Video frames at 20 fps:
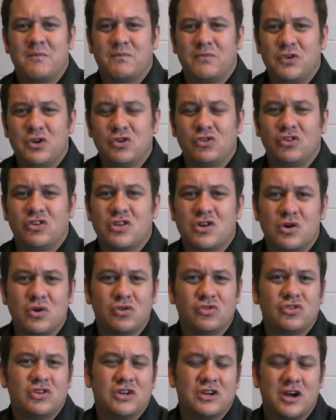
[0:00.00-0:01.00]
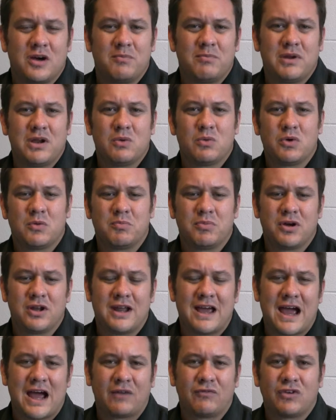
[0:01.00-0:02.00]
usually the hosting company will put
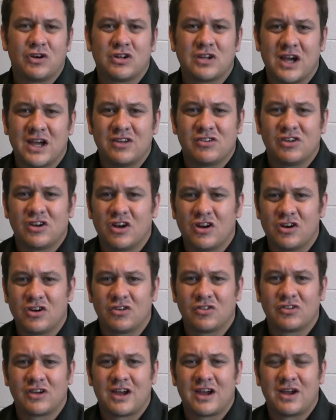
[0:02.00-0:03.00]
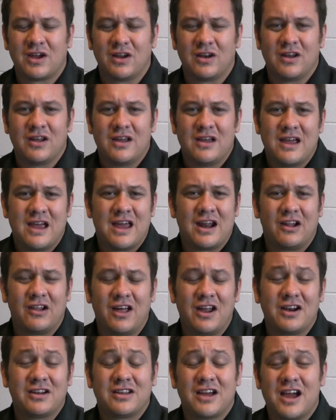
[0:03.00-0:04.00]
advertising on your site, and a
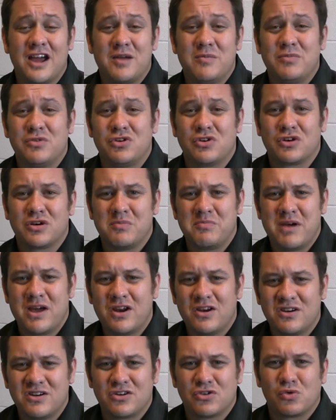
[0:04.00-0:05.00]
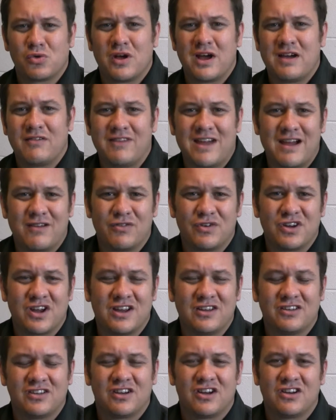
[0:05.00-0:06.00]
lot of times your competitors will have
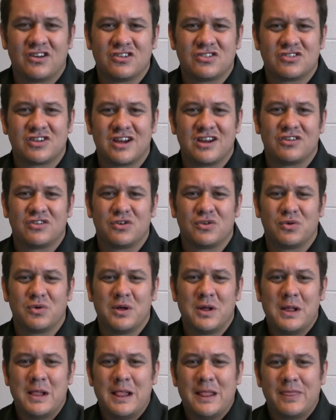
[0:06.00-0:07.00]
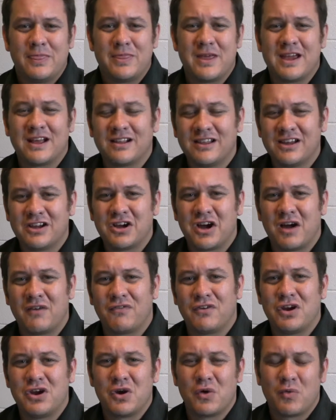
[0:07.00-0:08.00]
advertising on your site, so they click
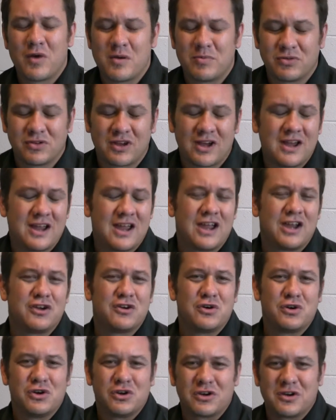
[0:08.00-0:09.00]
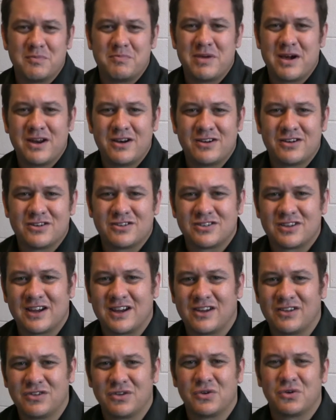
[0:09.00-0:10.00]
off of your website and go to your competitor's
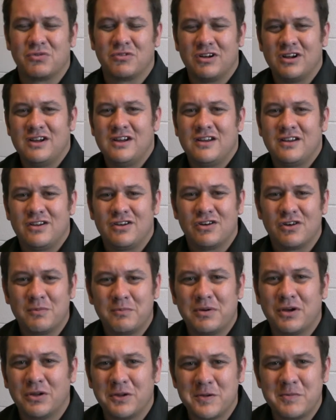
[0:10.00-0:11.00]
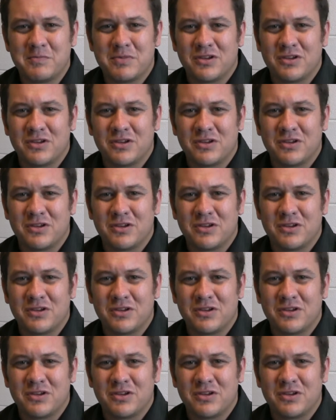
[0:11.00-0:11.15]
site. So you're building